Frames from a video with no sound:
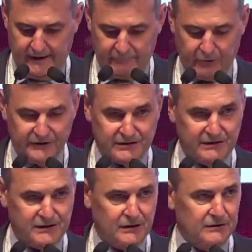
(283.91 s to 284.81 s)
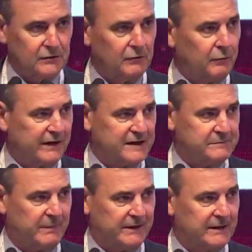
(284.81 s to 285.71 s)
For this reason, we are
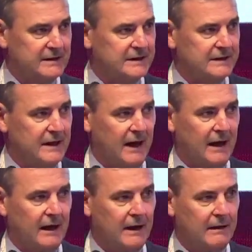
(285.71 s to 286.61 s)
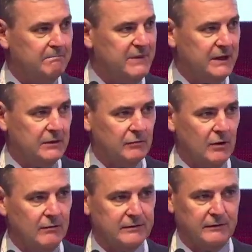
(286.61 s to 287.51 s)
experiencing a big
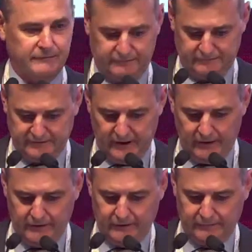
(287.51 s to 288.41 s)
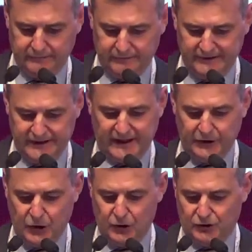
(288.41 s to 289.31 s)
growth of this
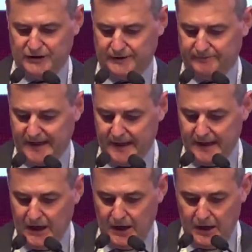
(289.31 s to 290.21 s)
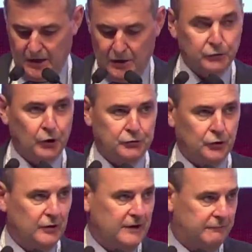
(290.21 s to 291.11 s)
technology, not
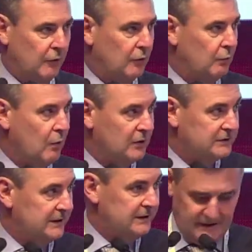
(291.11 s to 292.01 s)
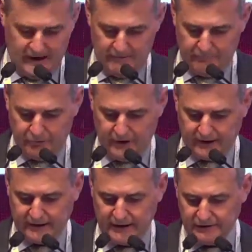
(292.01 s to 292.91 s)
only for water and for
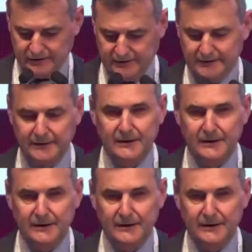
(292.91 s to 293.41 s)
agriculture,